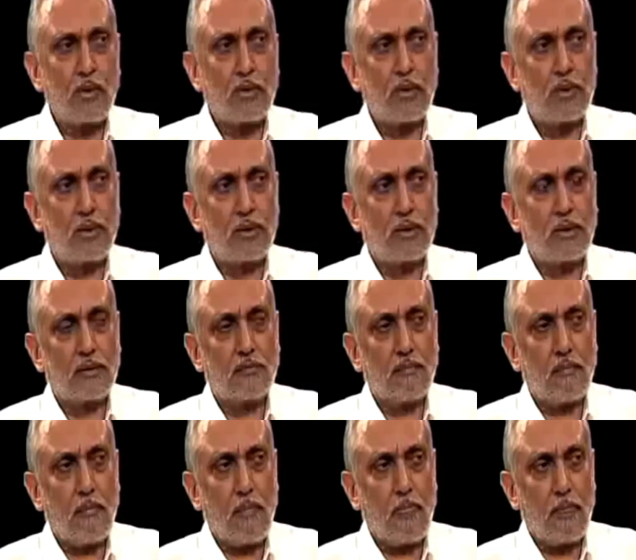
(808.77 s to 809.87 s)

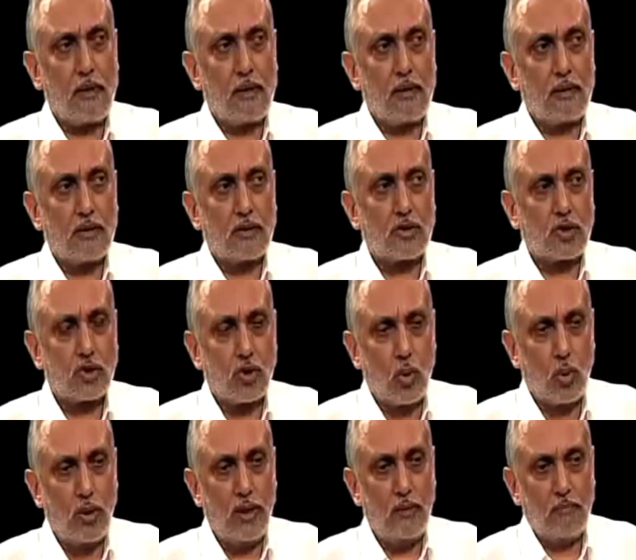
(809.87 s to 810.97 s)
on
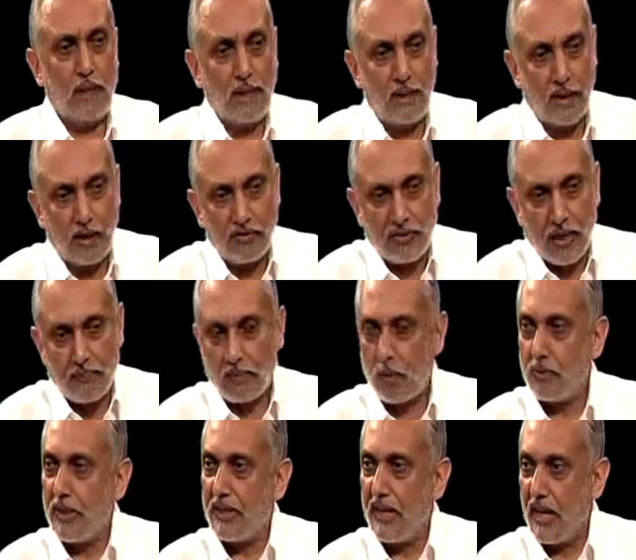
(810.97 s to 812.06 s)
slowly, my love kept
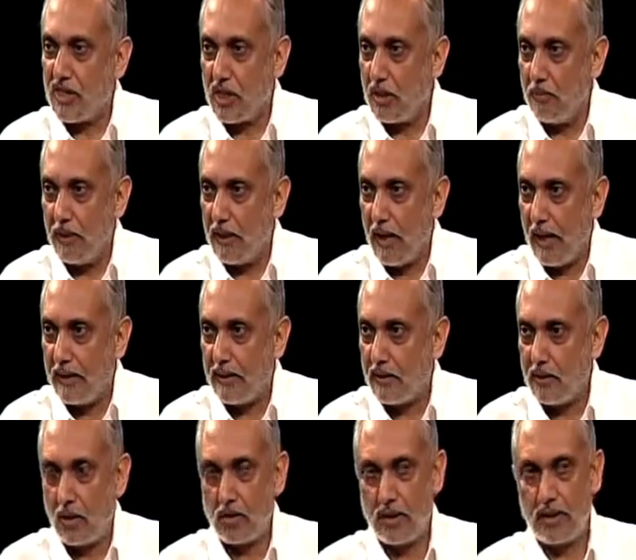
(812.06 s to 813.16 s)
on detaching me. I did
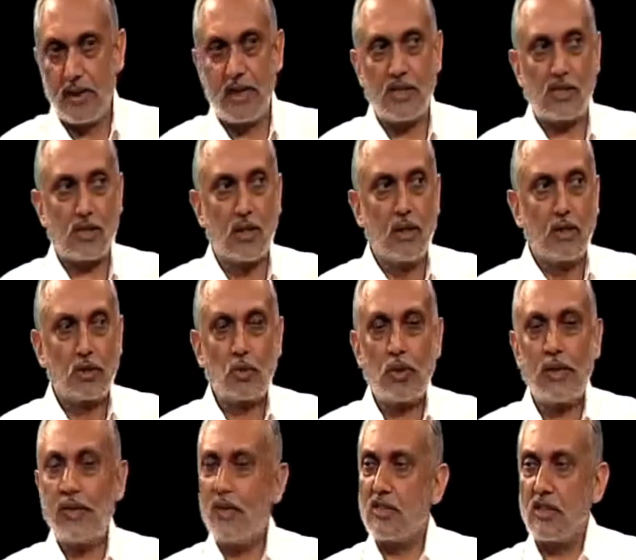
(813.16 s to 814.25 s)
not detach
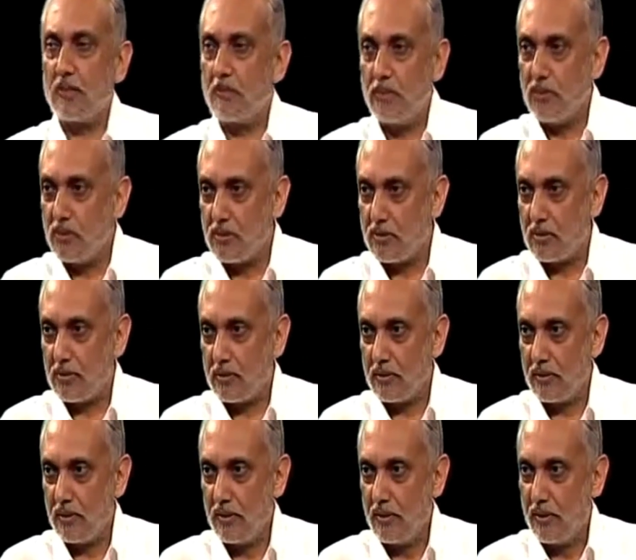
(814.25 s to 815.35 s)
through any disciplines.